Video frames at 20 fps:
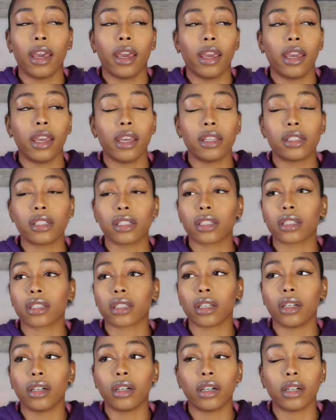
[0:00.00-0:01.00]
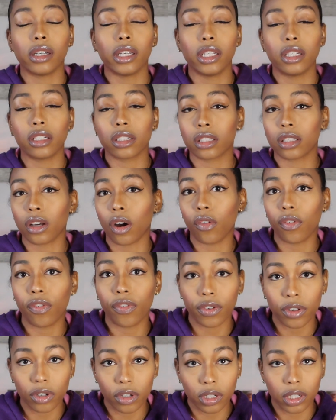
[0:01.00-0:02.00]
He just don't
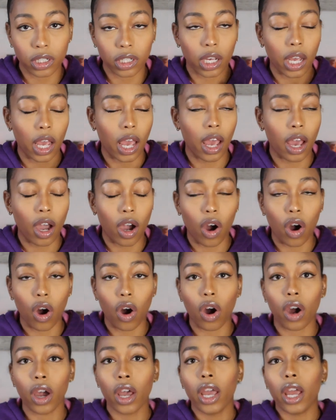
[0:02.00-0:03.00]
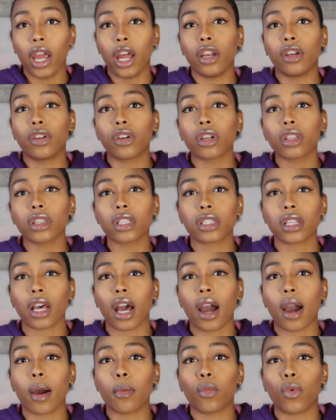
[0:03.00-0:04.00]
feel good at all. And during the
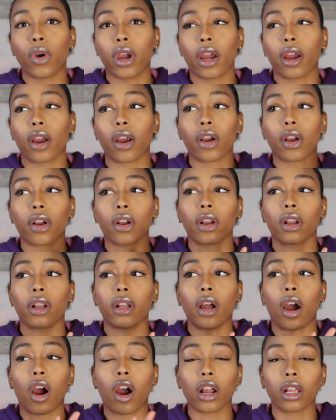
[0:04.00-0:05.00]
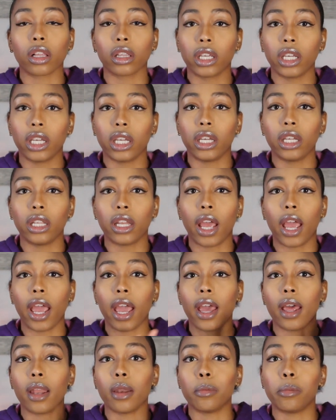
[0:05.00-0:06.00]
time where Arlene
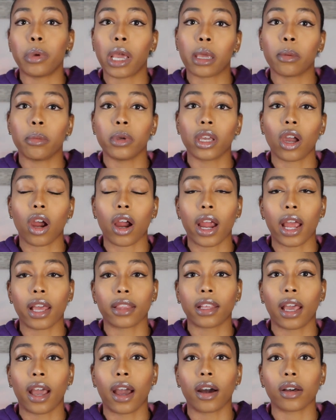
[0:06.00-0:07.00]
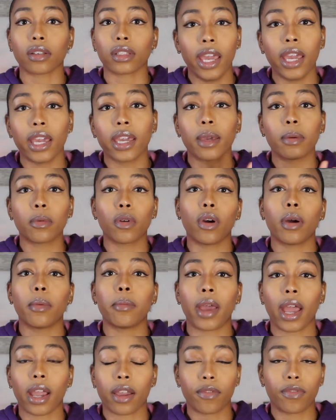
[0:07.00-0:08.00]
and baby are at the house, he keep going
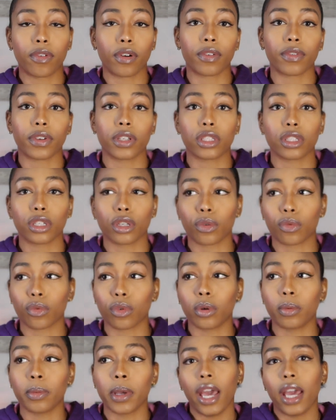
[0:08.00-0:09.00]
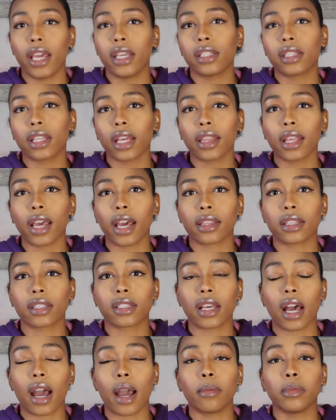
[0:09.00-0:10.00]
back and forth into the room. And he said that at the
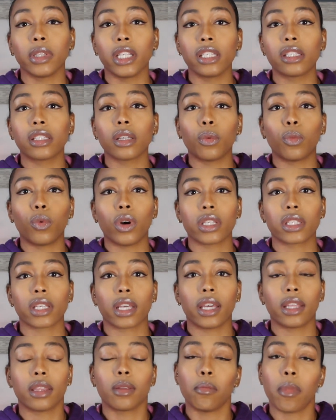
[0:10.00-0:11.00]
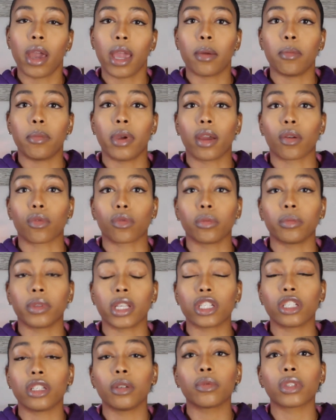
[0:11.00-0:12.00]
time, Lisa wasn't in the main bedroom,
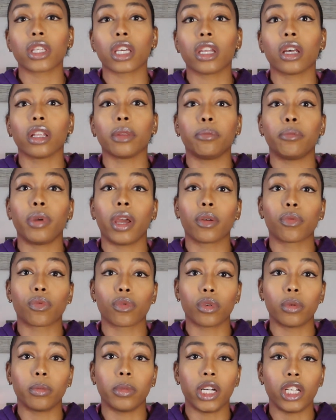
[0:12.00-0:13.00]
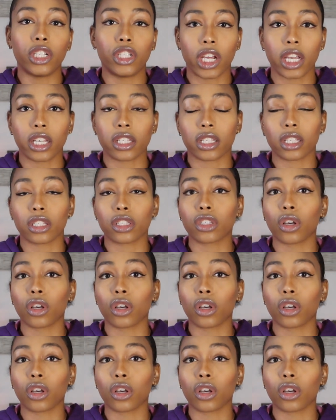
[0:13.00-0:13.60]
that she was in a bedroom adjacent.